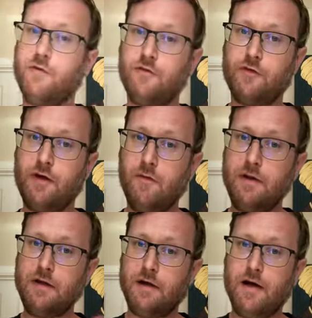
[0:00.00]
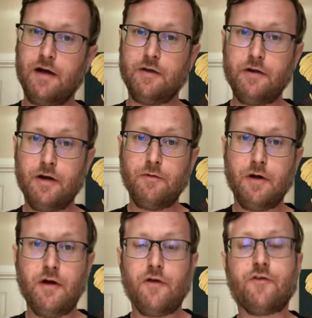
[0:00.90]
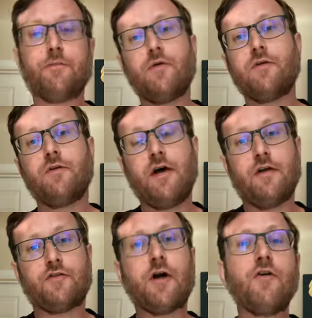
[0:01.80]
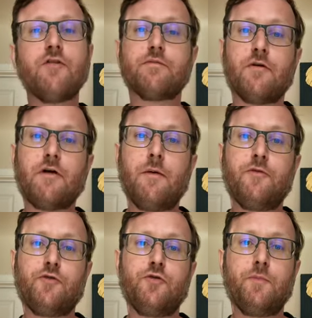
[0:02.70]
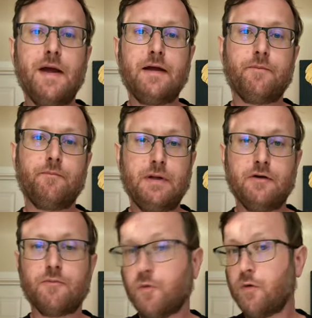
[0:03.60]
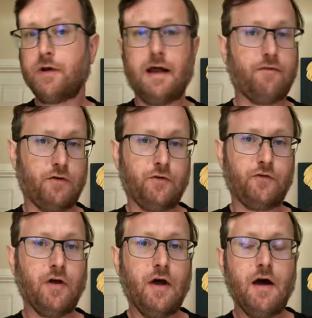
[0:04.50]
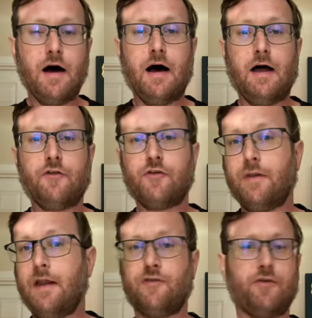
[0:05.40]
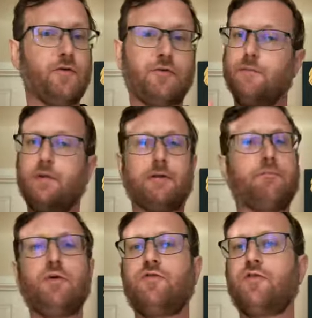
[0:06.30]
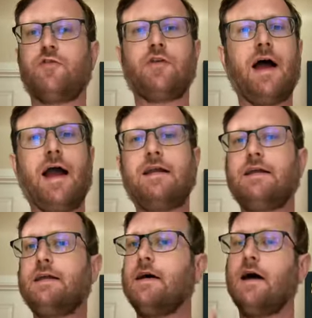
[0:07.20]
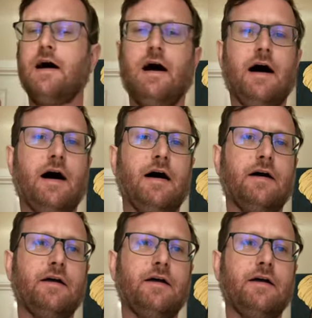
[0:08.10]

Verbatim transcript: this is going. Uh, you know, support uh, scholarship programs to make beer more diverse. Uh, so that's Pink Boot Society, uh,